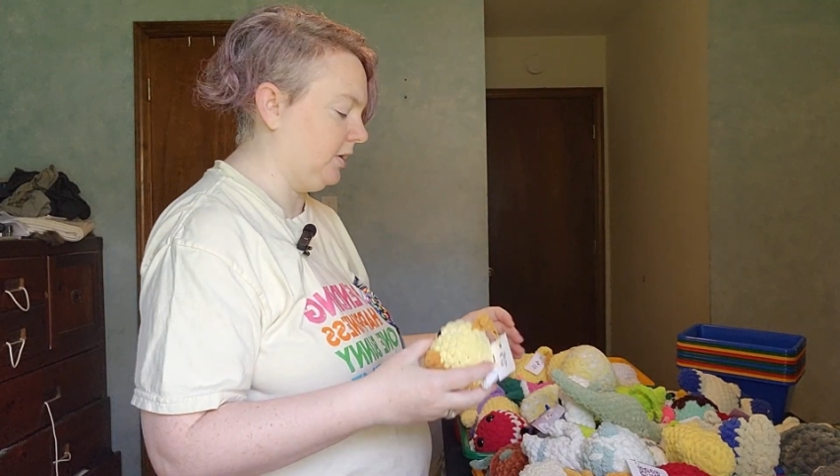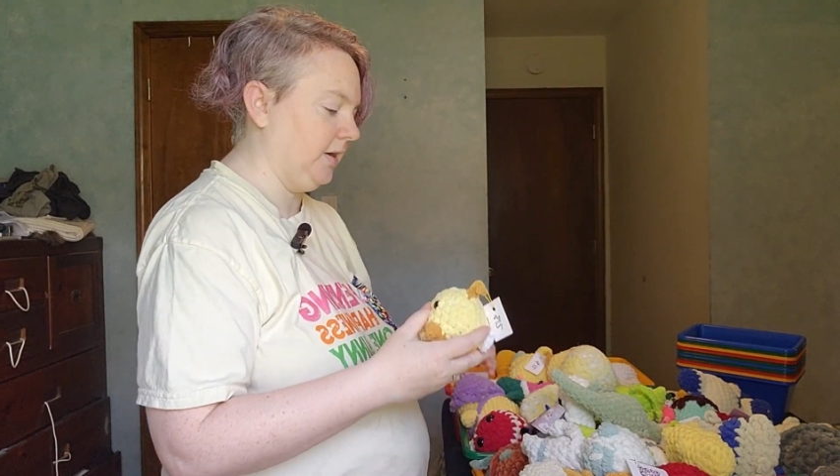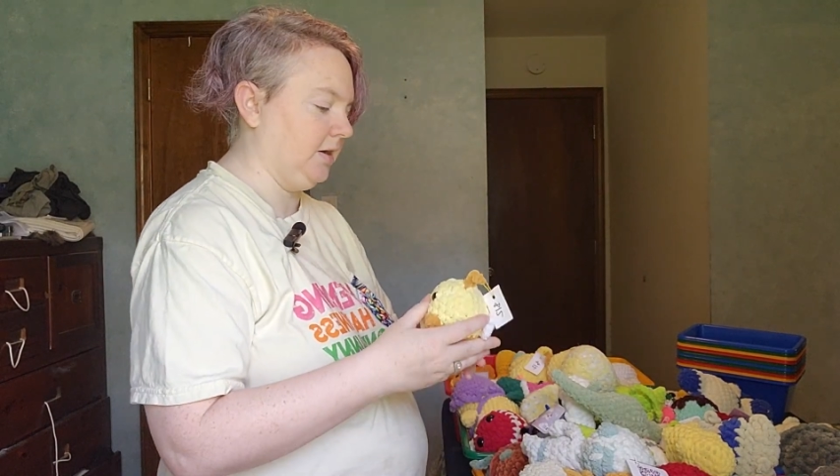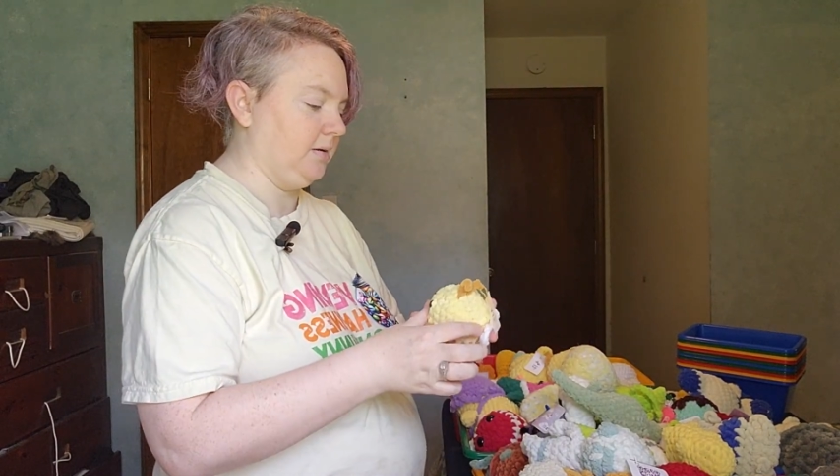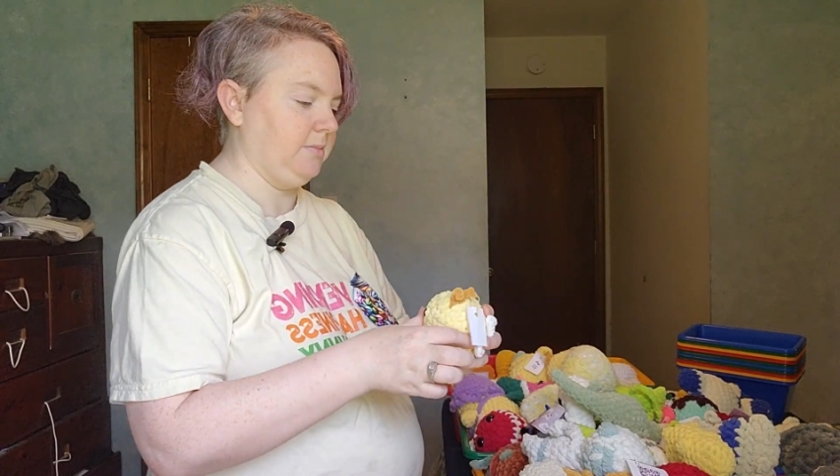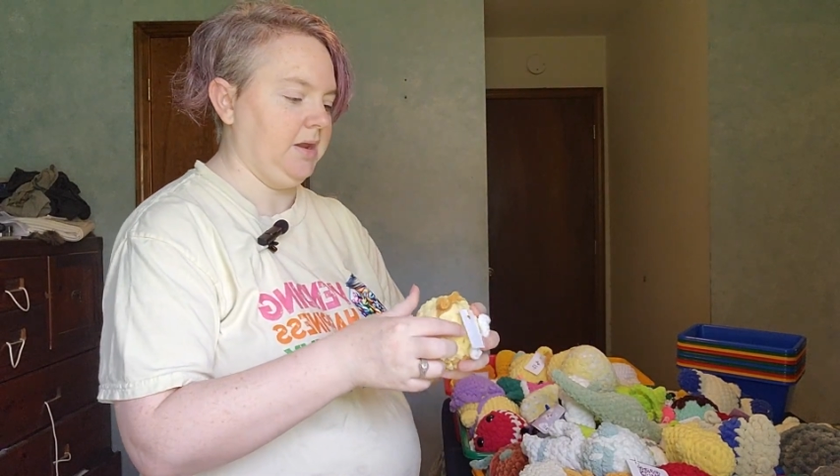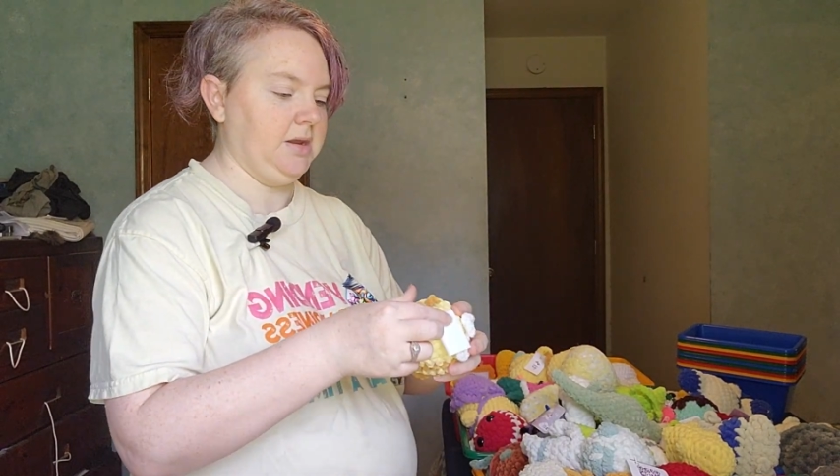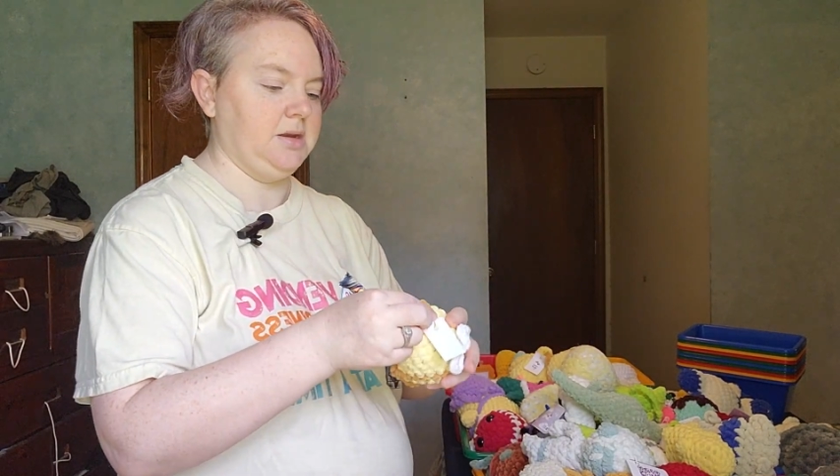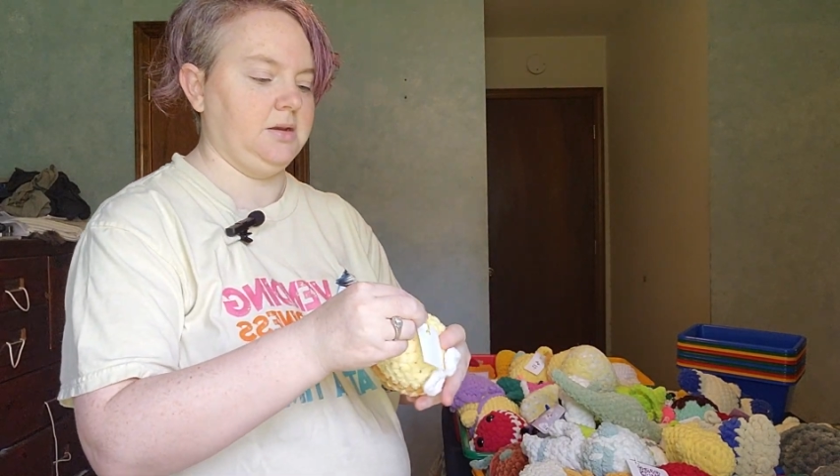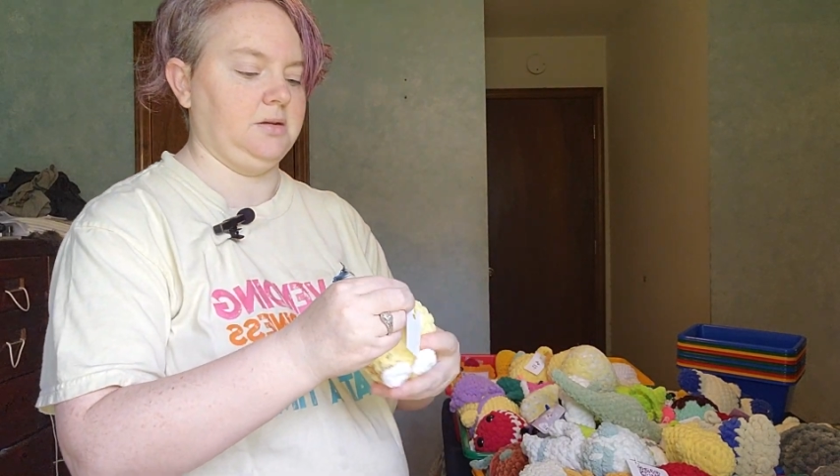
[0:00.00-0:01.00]
Like I
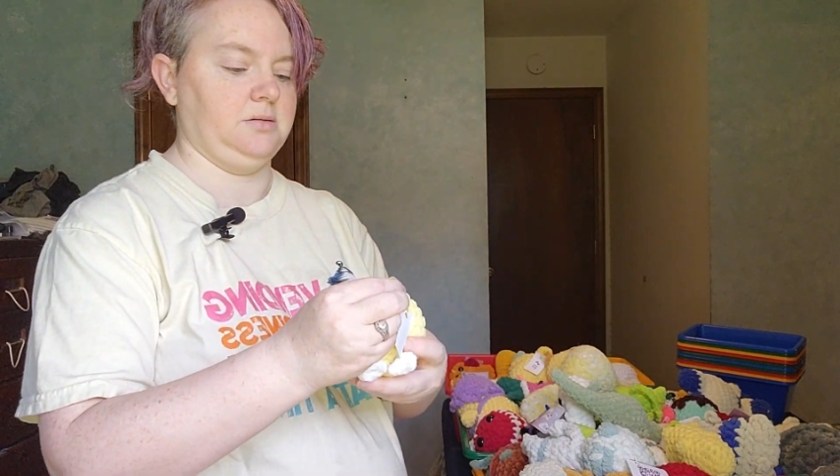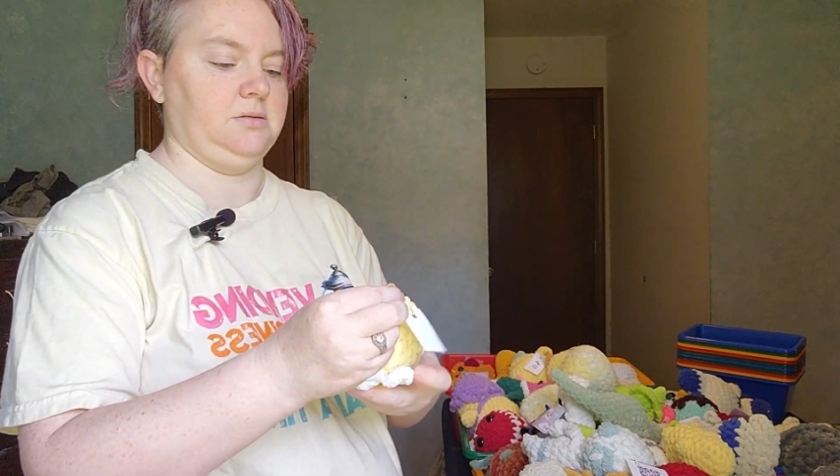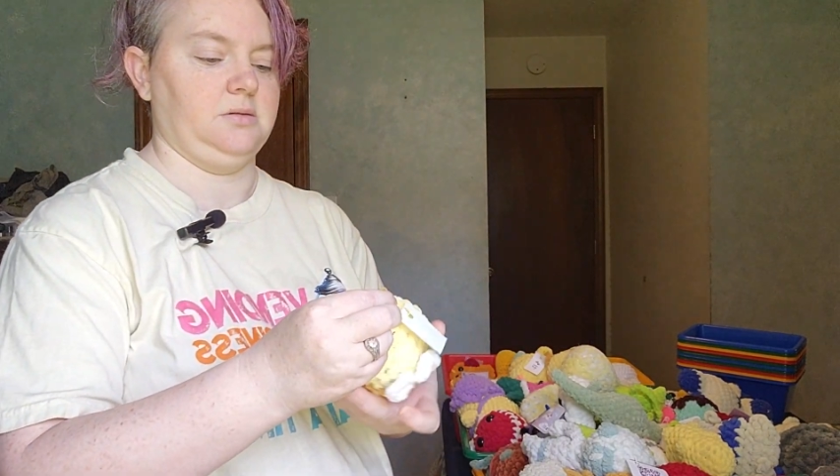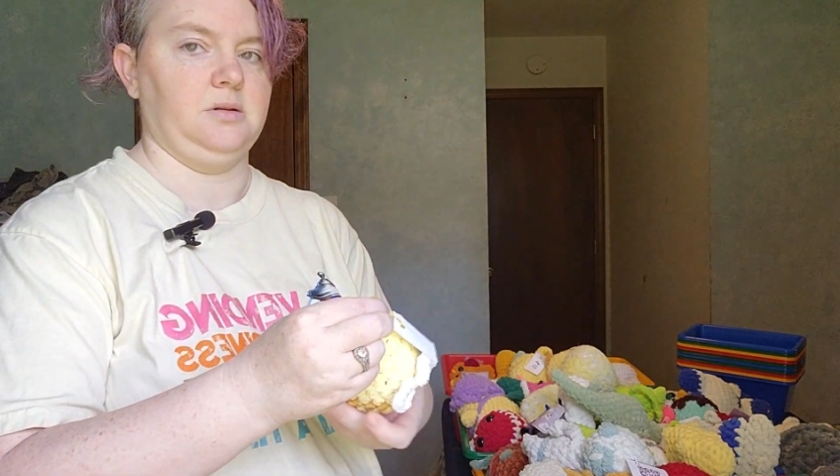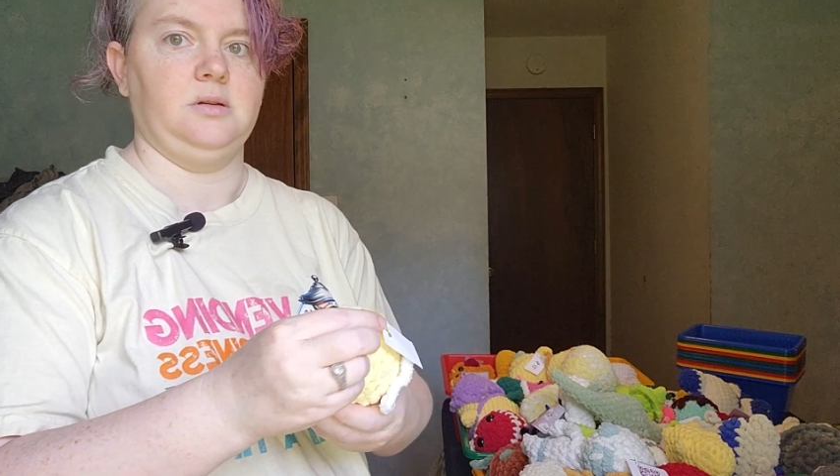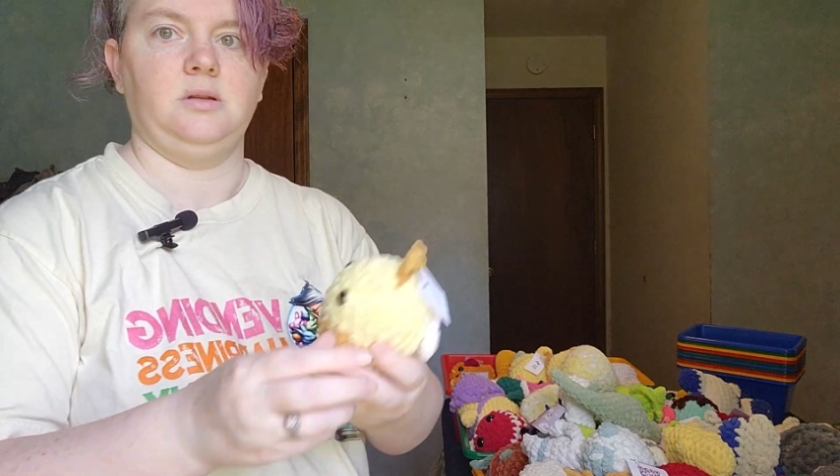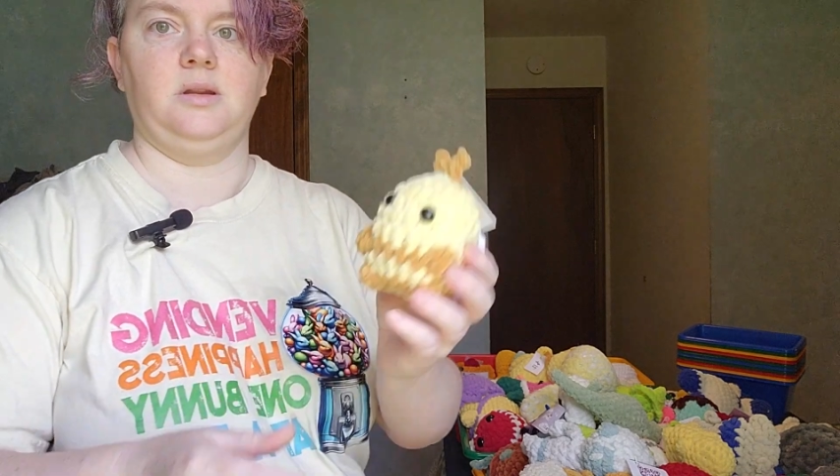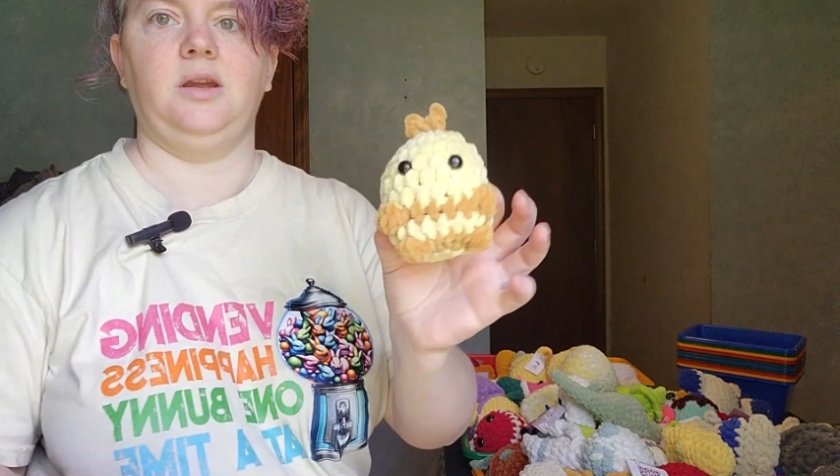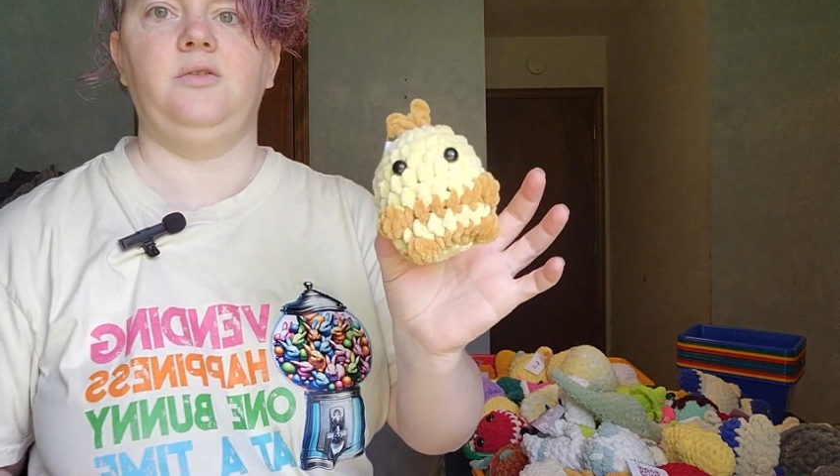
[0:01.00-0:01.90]
made like